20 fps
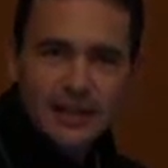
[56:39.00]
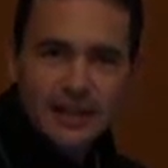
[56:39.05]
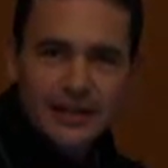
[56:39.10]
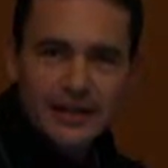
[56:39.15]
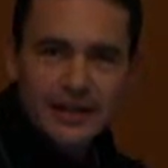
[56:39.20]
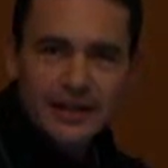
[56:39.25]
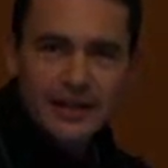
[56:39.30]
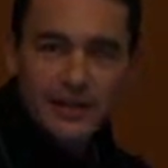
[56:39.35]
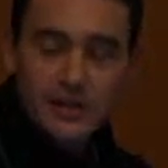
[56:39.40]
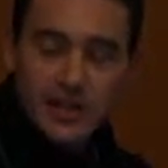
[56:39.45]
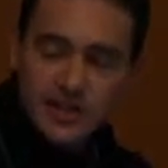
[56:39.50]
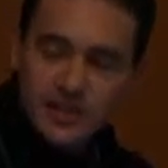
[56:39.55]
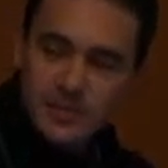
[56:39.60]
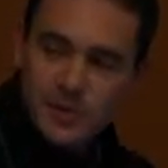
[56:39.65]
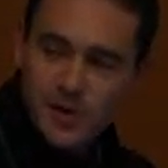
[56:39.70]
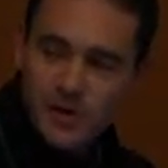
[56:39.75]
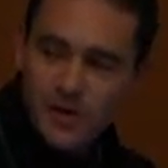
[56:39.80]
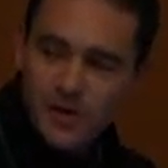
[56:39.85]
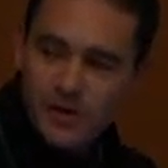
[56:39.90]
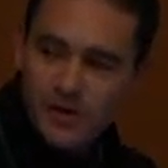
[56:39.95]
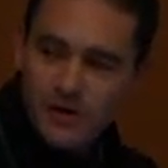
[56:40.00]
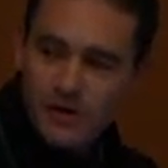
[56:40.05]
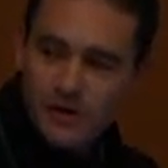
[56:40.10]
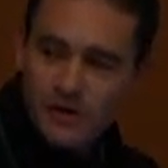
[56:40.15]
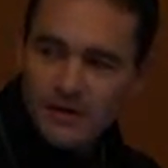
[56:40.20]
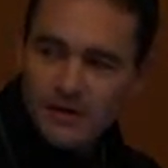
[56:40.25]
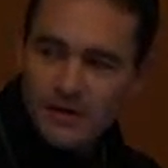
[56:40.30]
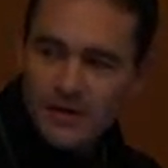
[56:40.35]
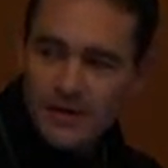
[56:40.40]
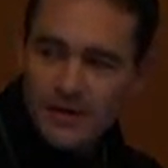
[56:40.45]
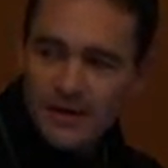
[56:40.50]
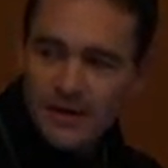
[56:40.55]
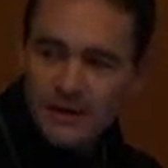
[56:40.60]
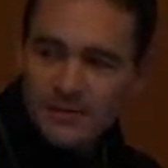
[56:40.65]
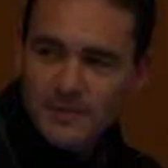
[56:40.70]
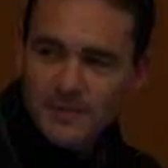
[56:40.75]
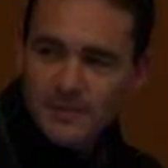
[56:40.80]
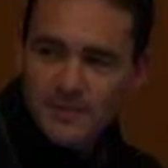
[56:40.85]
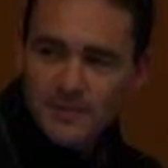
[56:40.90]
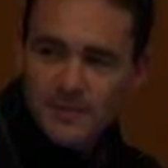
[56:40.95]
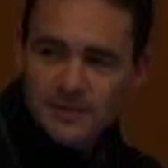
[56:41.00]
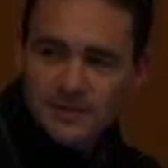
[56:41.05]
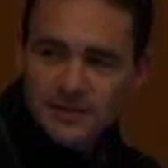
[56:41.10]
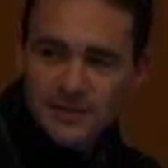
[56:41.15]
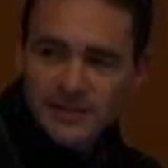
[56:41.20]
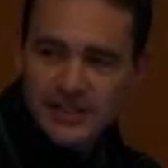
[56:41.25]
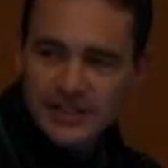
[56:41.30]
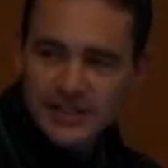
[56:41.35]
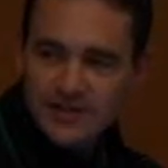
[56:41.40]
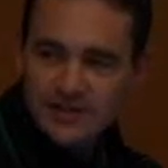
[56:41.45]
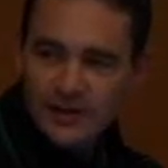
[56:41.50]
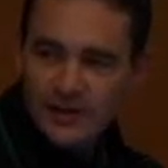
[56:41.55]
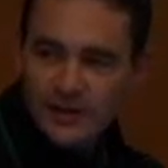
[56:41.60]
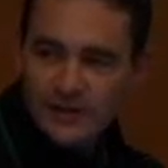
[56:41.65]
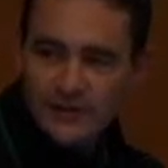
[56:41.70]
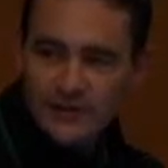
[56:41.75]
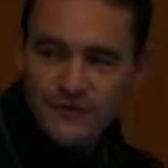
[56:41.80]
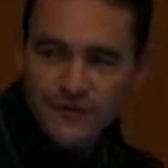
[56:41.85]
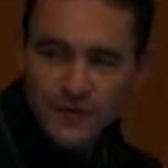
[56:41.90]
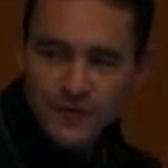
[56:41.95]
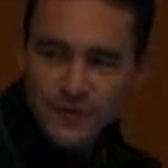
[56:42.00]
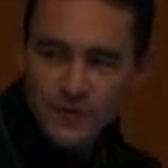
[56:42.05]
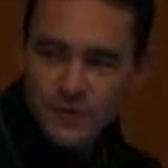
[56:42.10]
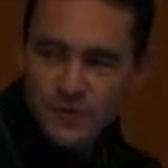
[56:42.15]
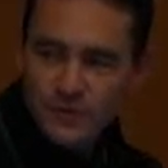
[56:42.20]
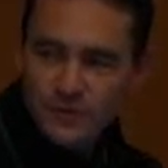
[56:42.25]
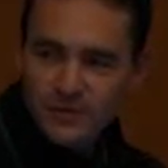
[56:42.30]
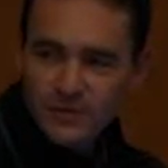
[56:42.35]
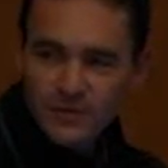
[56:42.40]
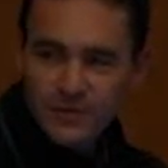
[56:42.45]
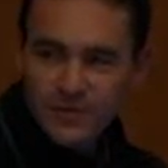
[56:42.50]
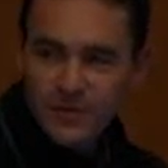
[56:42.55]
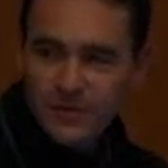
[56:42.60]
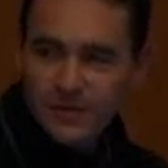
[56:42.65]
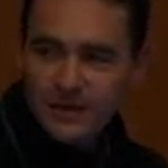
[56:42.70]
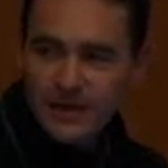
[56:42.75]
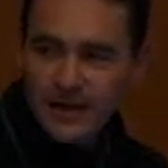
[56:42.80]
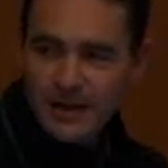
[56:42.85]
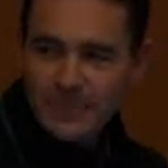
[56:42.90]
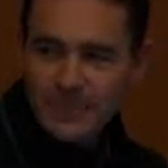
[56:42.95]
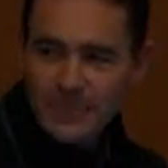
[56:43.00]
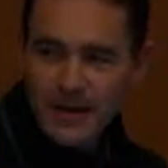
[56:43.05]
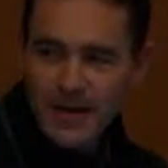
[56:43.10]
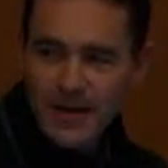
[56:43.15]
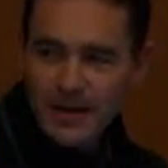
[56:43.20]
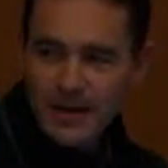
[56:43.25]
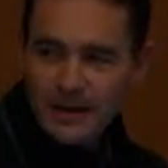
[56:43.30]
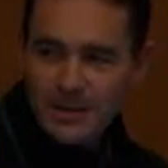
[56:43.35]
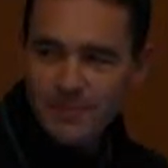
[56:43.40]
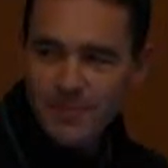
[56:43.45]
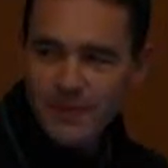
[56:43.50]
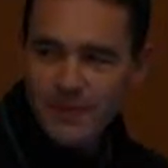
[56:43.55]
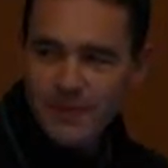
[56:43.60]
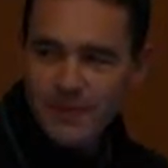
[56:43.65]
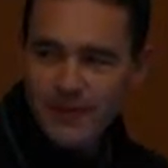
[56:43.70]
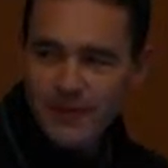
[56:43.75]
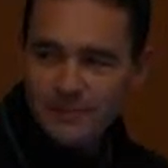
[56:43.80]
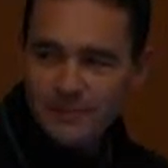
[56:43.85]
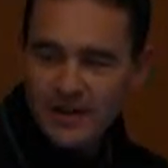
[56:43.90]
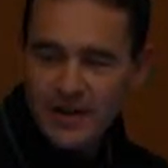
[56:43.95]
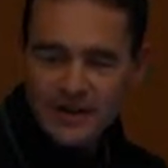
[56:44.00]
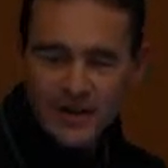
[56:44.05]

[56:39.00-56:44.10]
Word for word: a judgment call. Um, if you're seeing very few, you know that might not be enough.